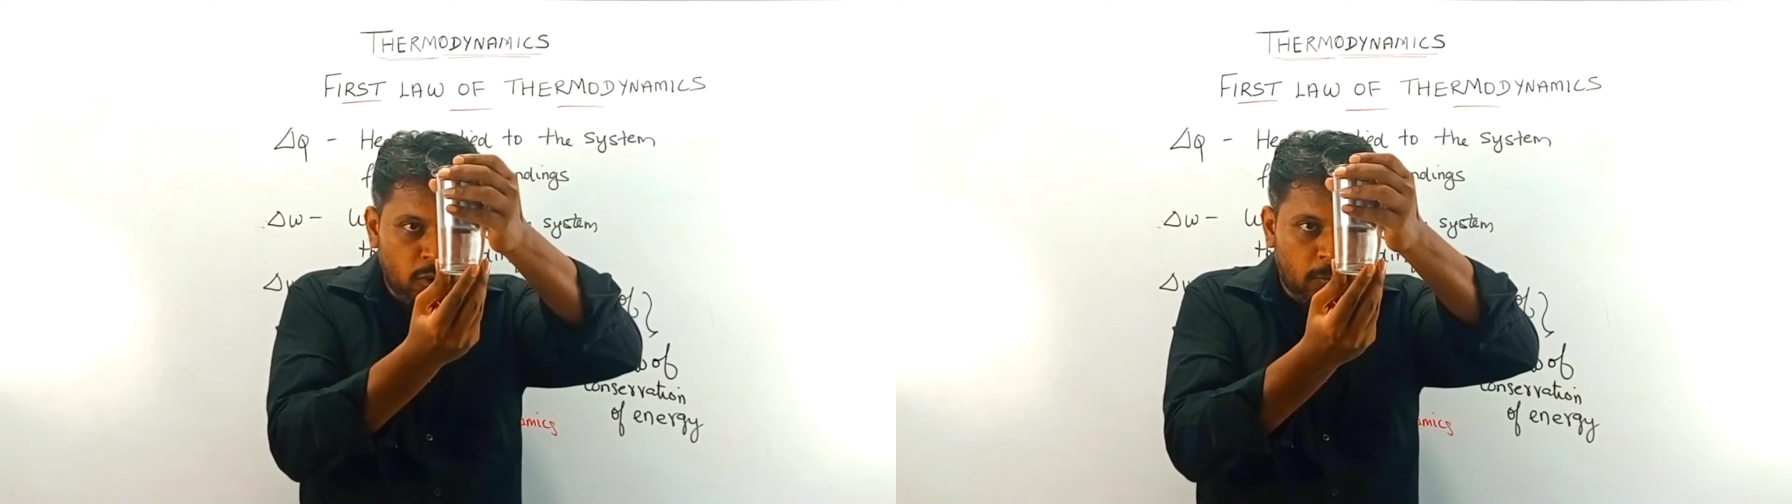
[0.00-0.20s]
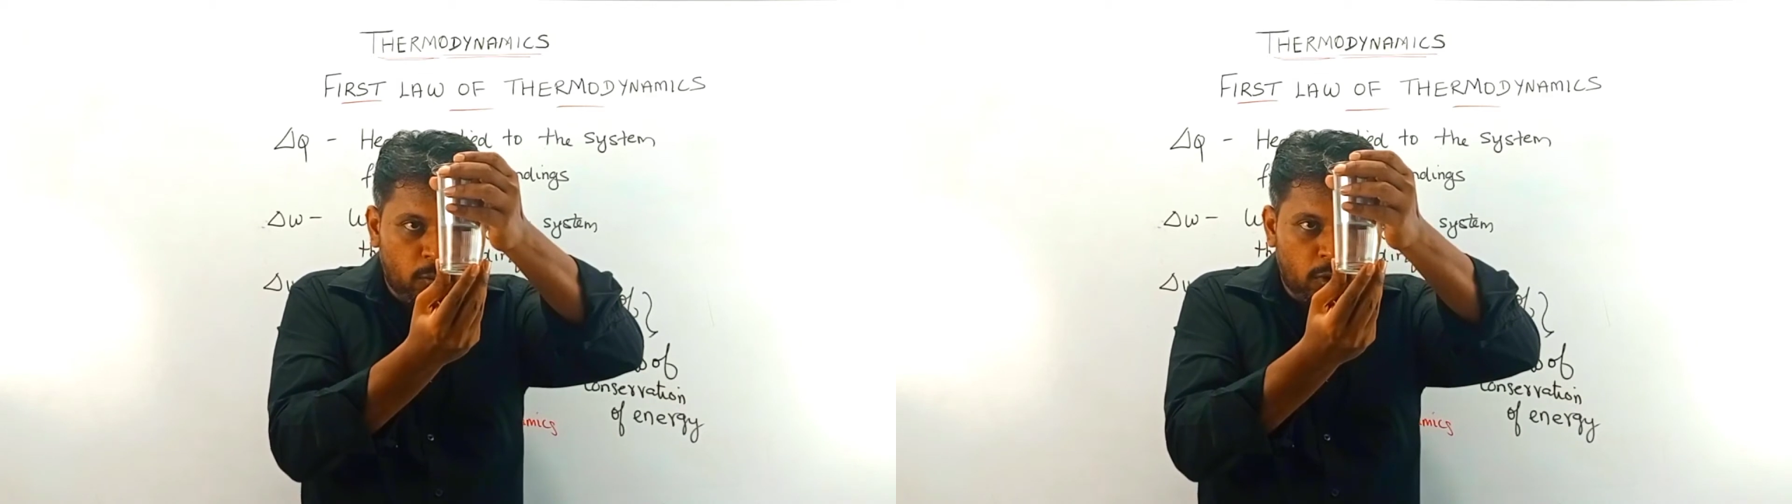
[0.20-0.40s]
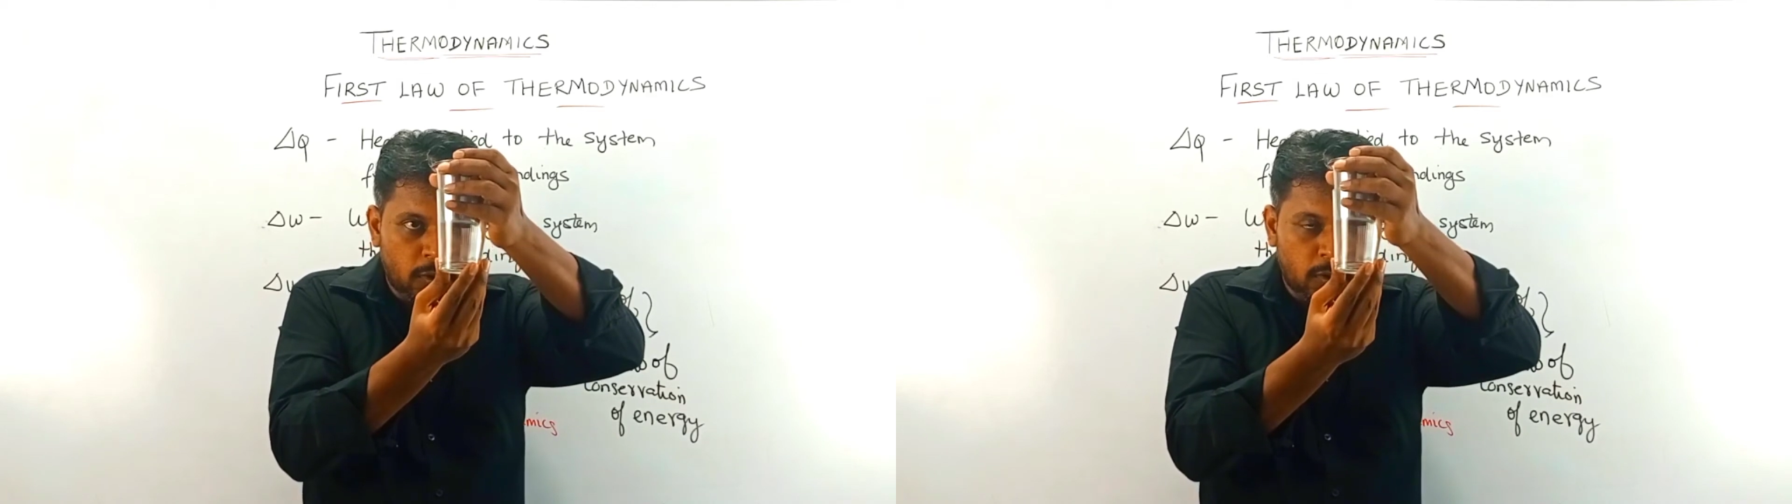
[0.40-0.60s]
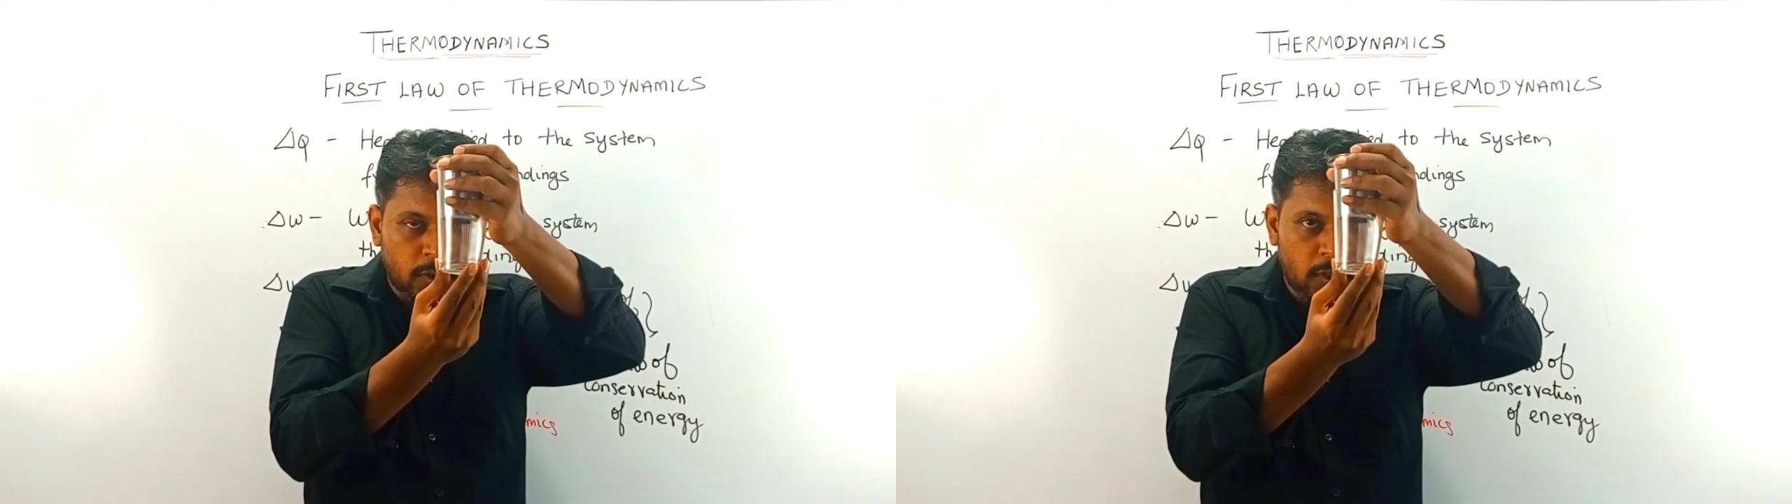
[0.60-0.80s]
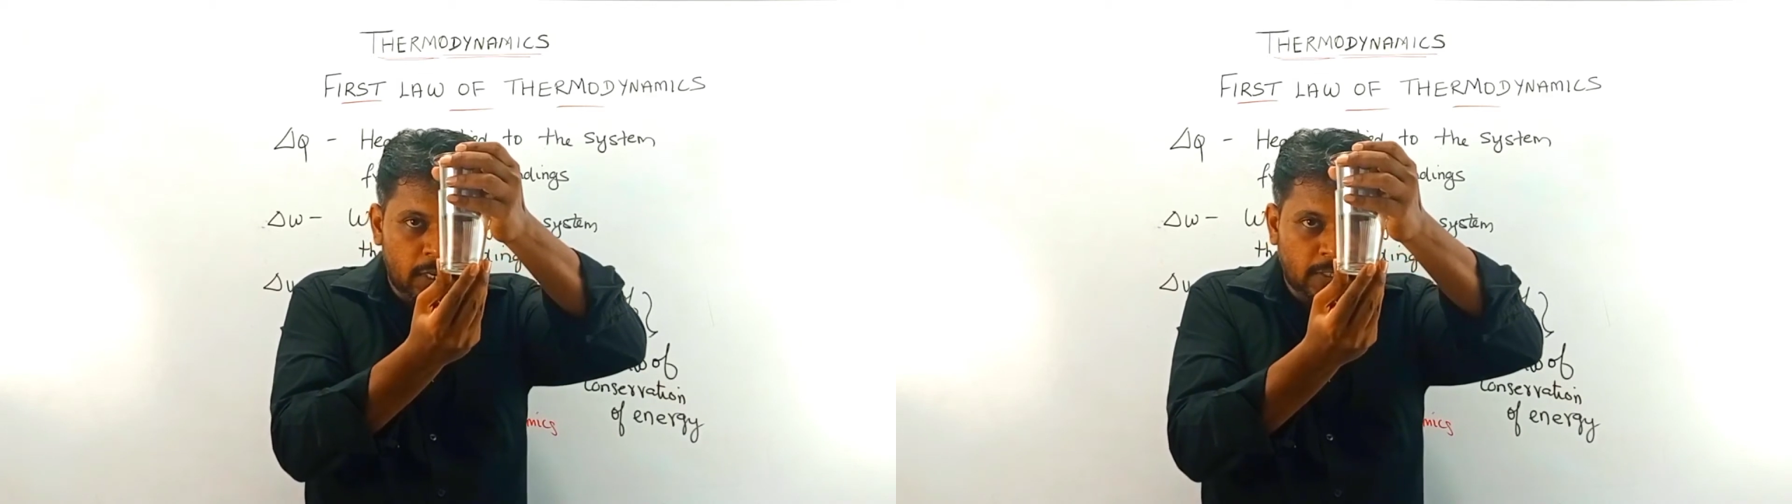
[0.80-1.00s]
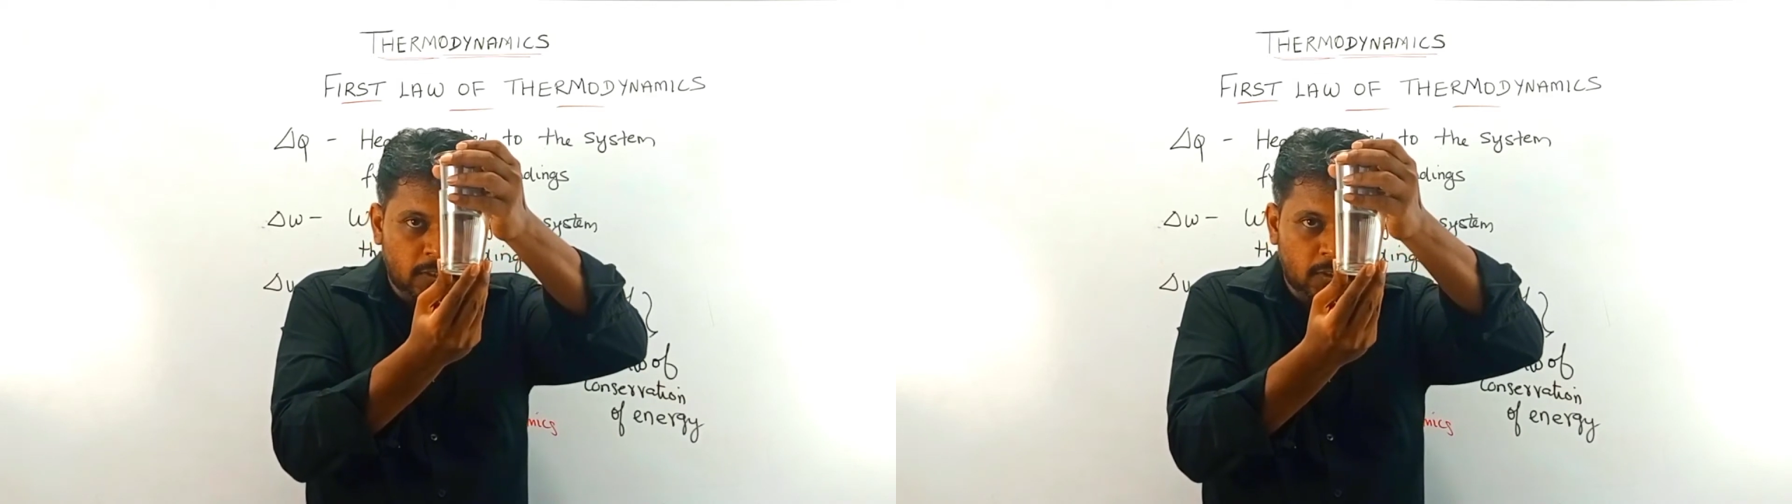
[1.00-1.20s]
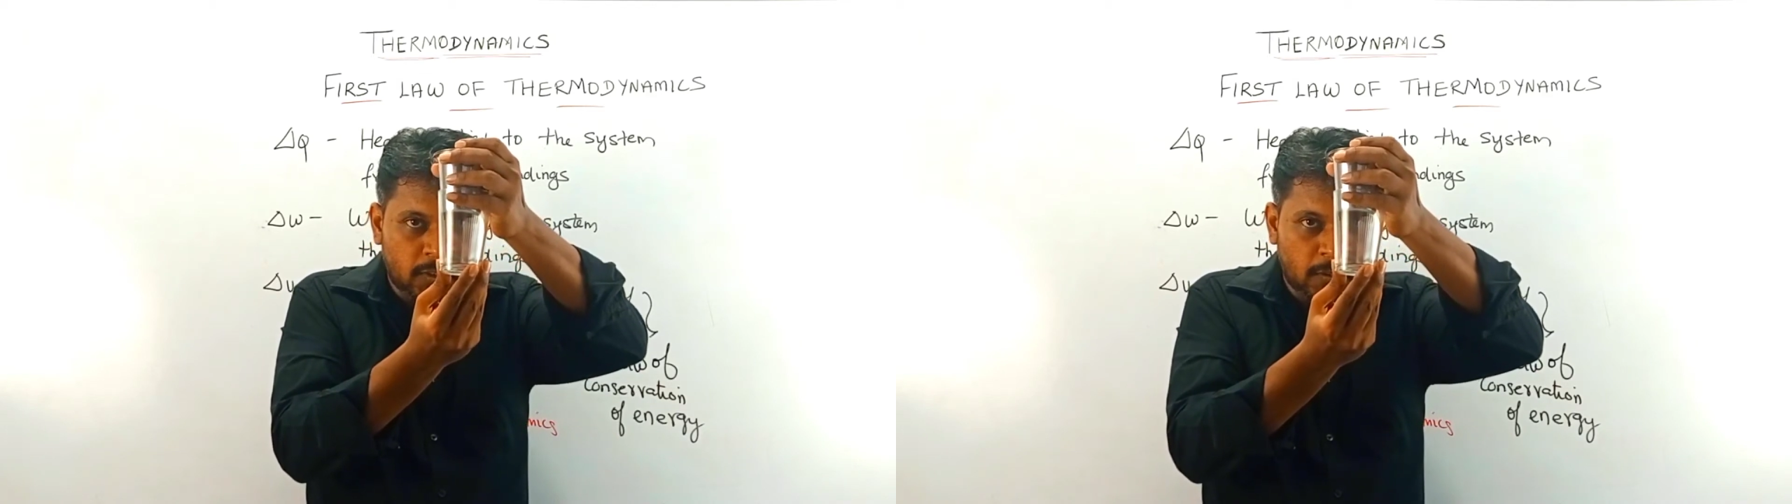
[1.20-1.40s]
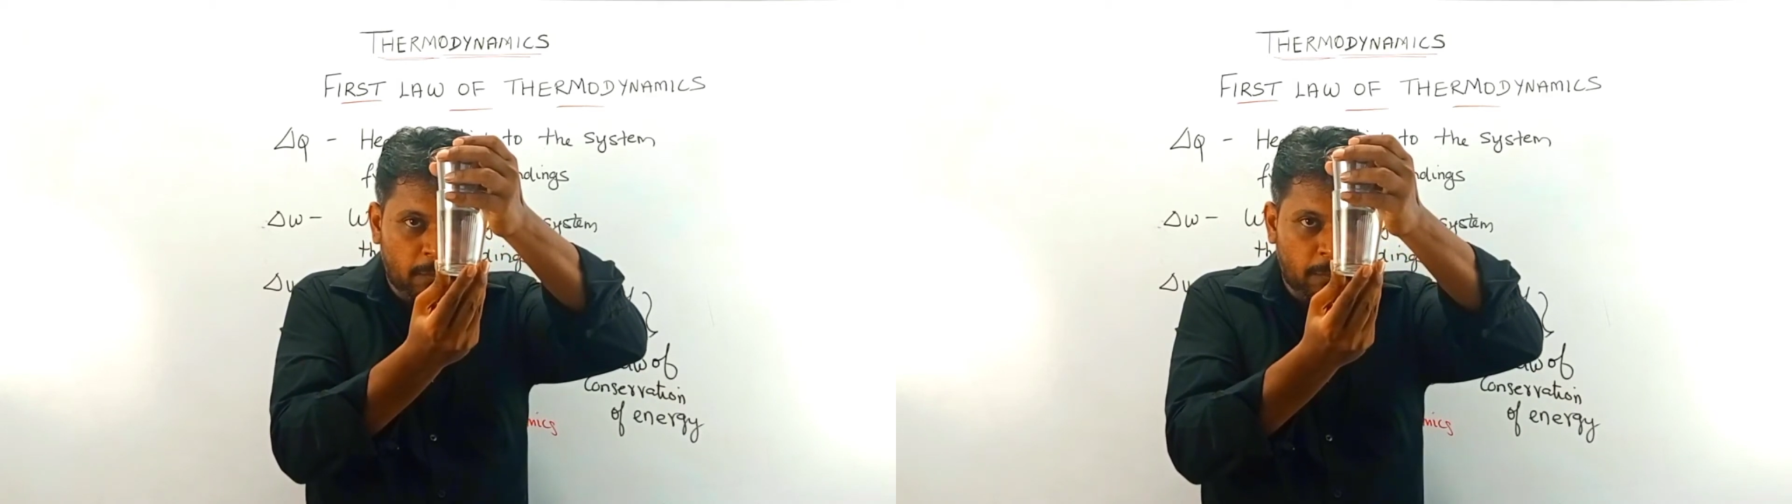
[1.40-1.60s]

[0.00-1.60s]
upwards like this.